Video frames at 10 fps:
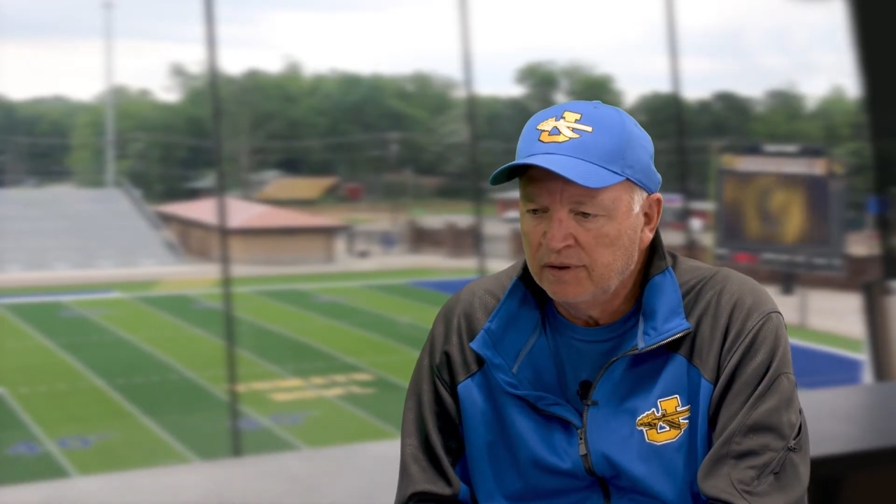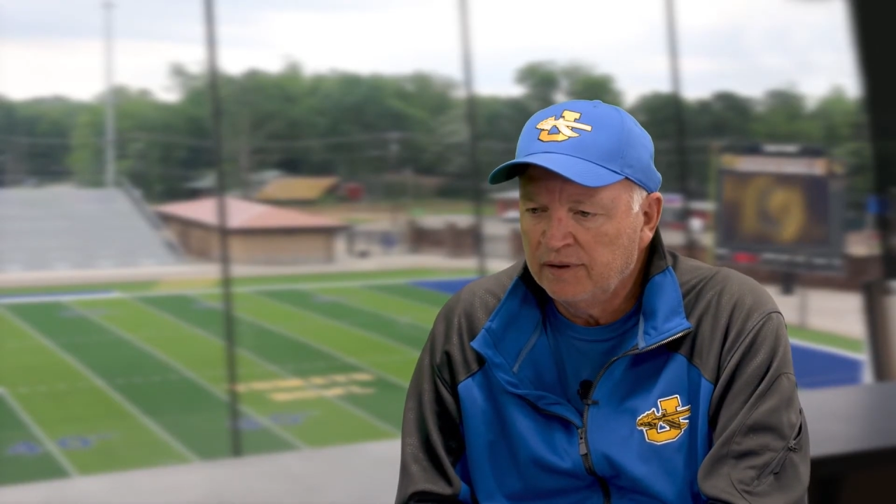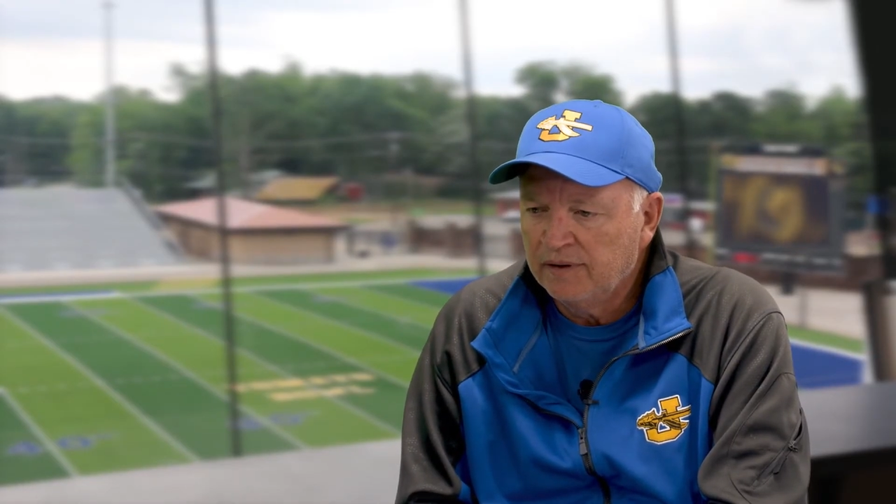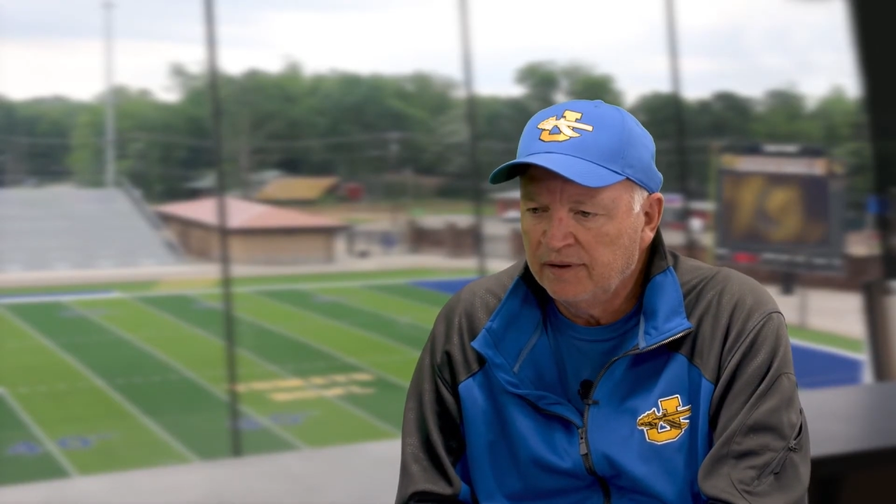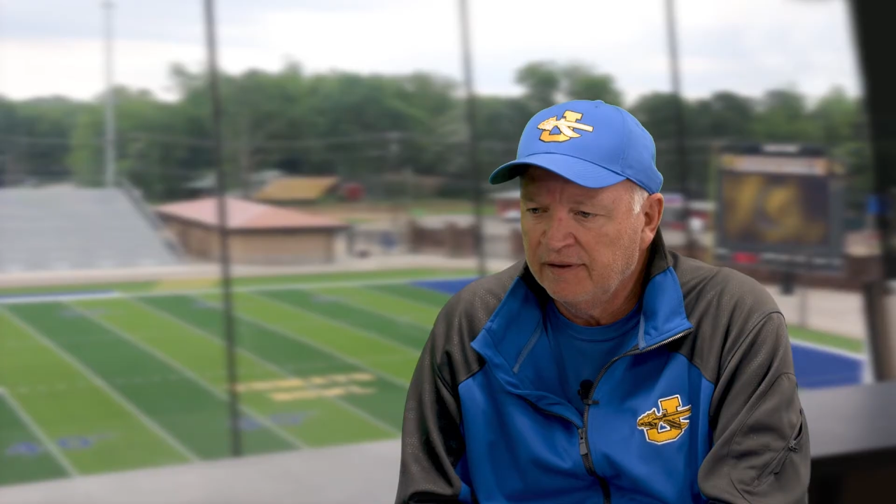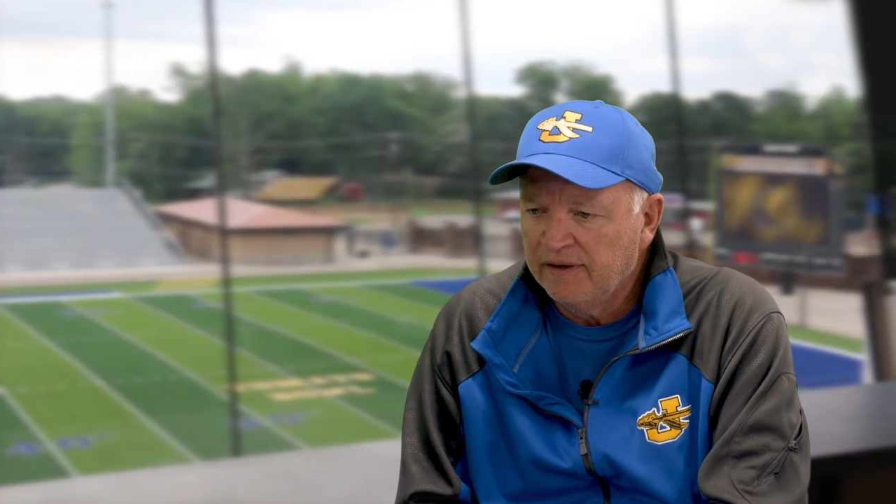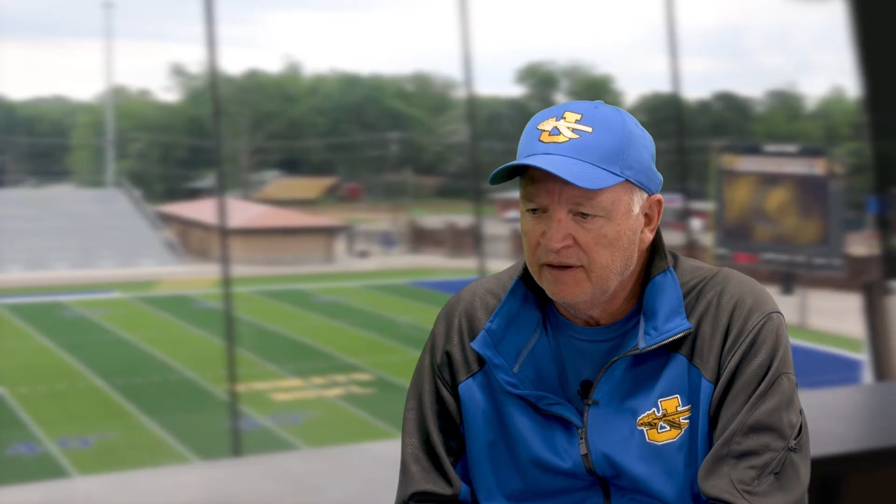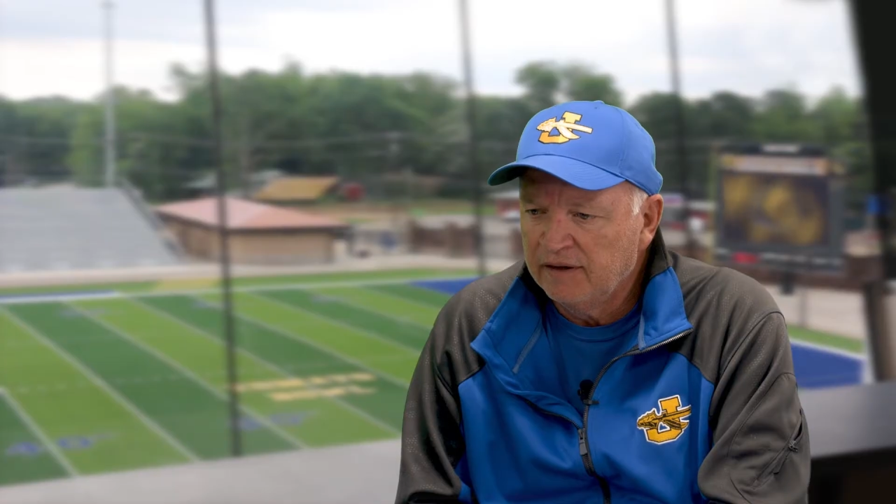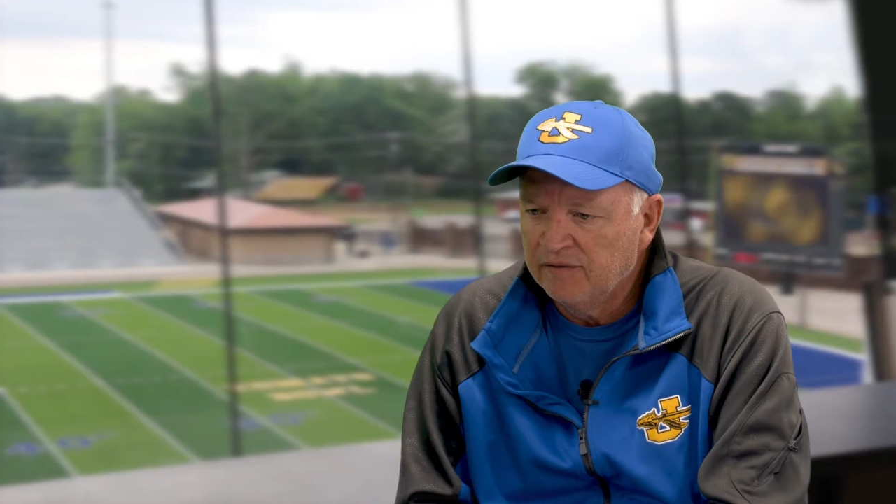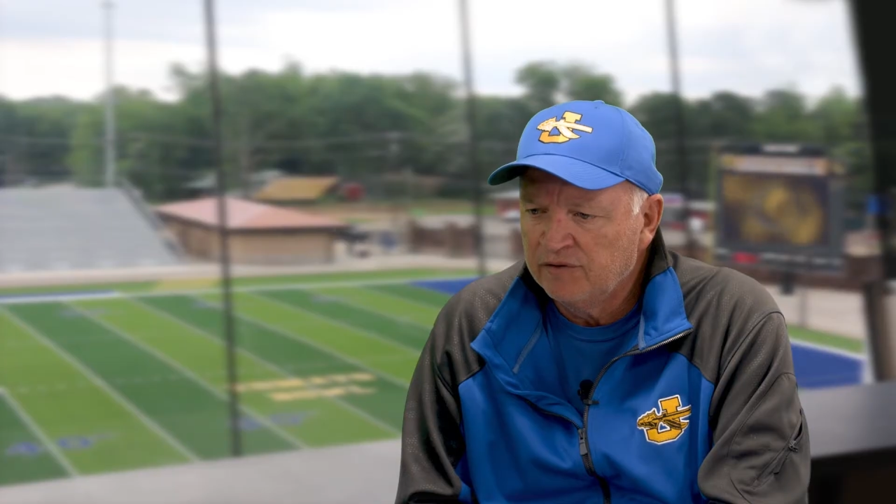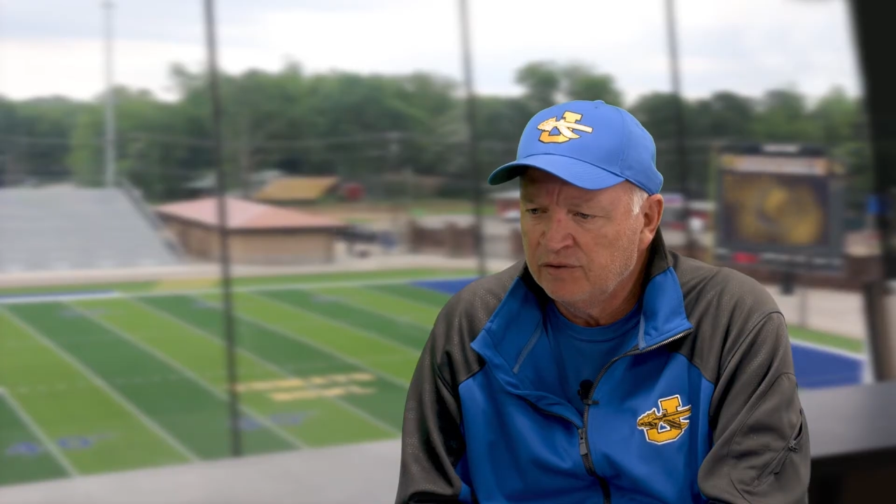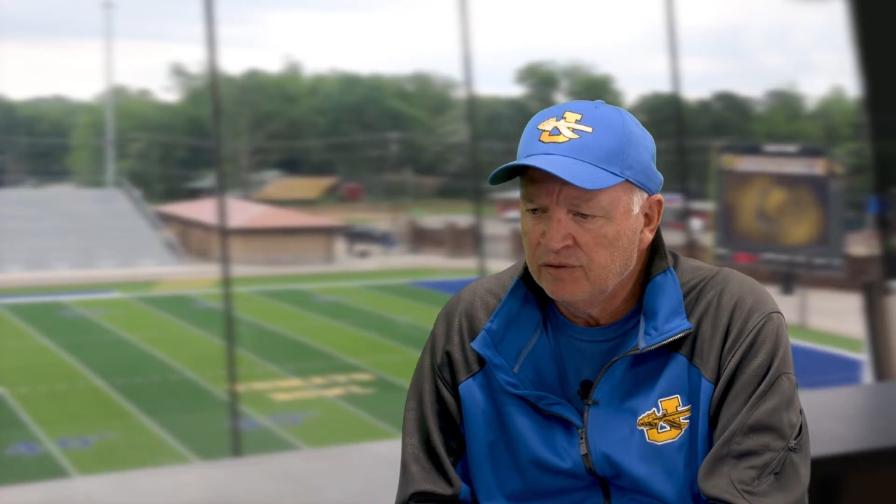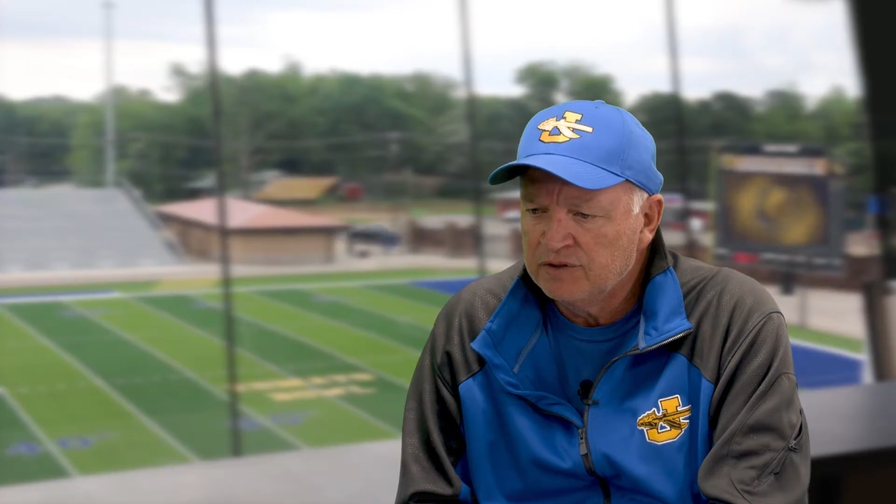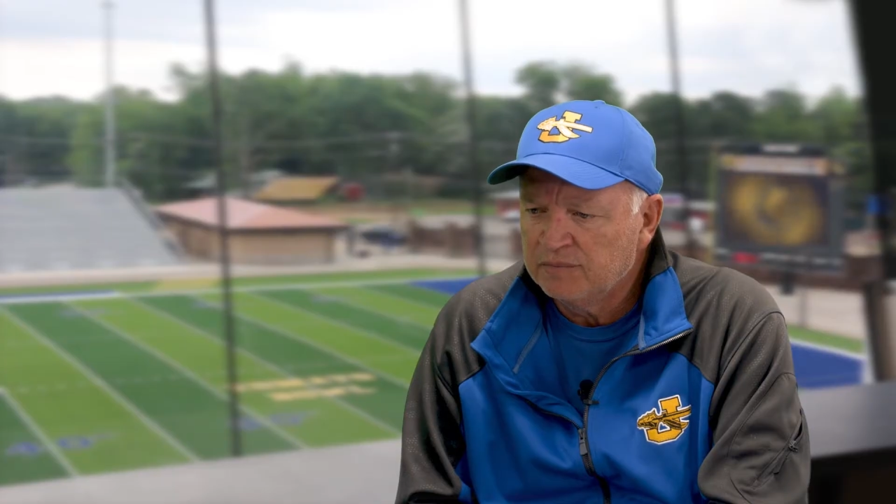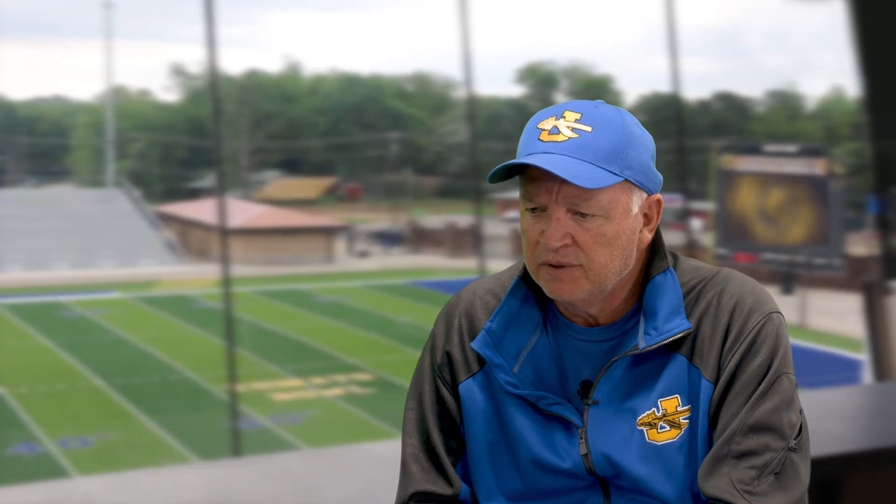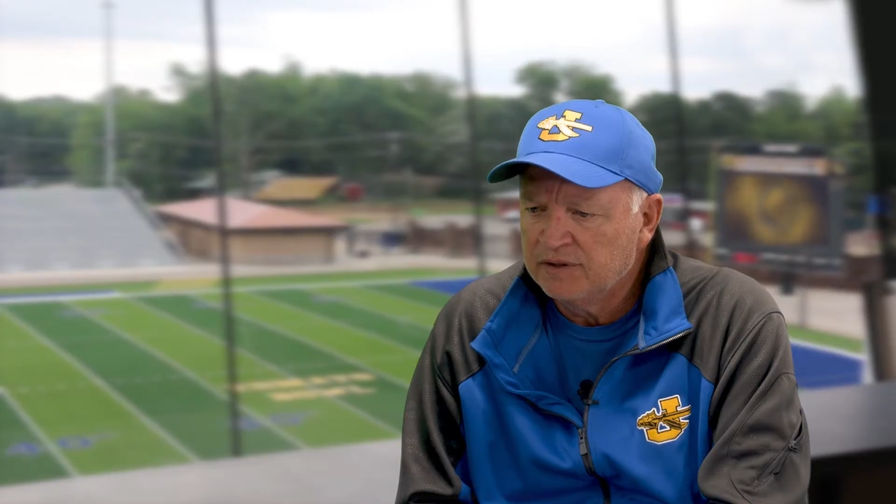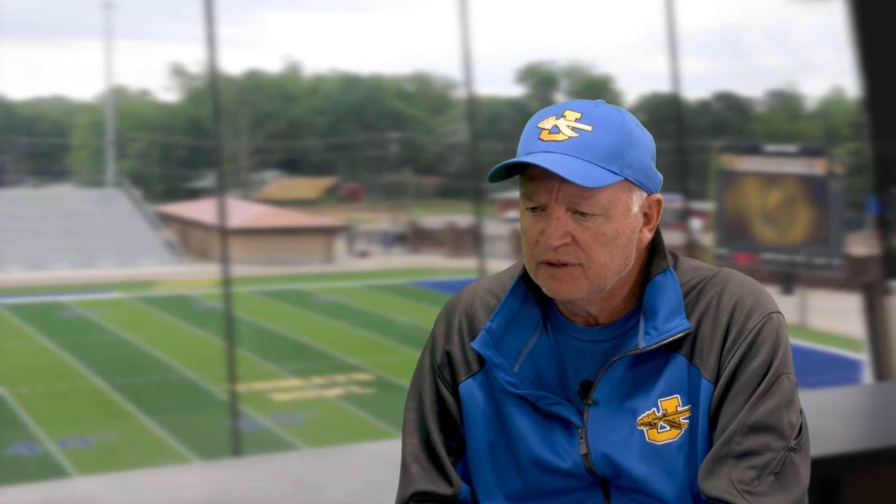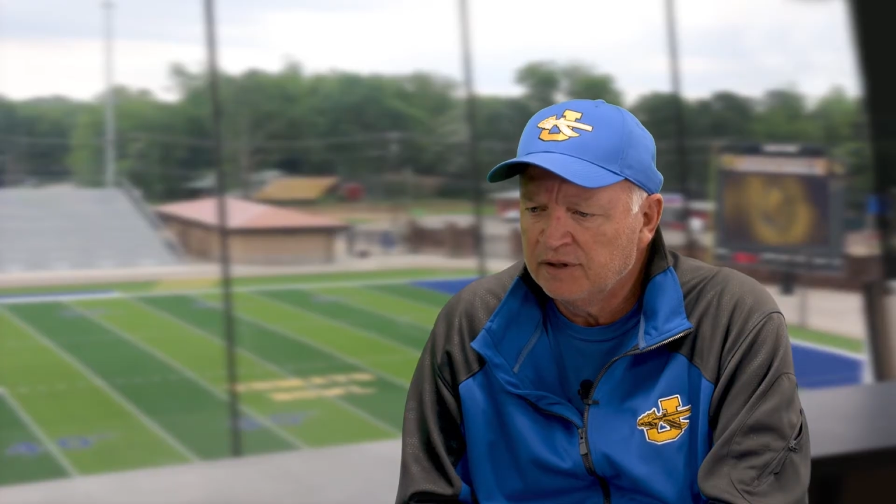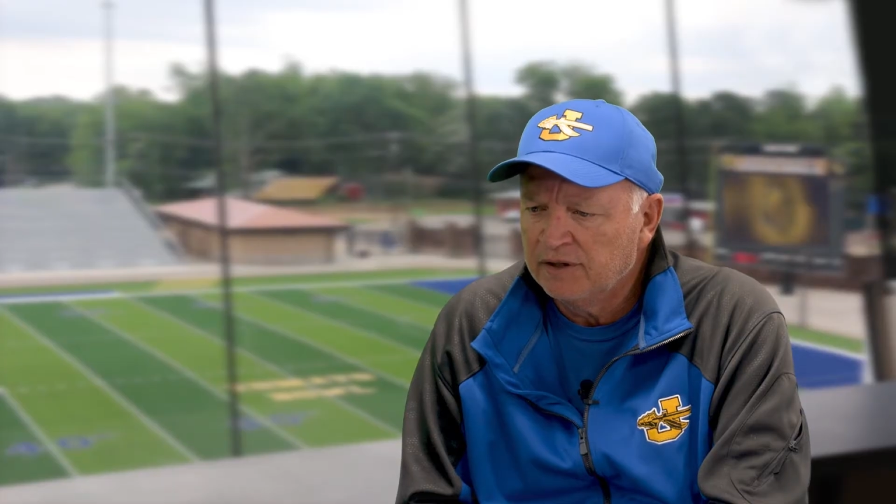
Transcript: and they didn't give it to us. But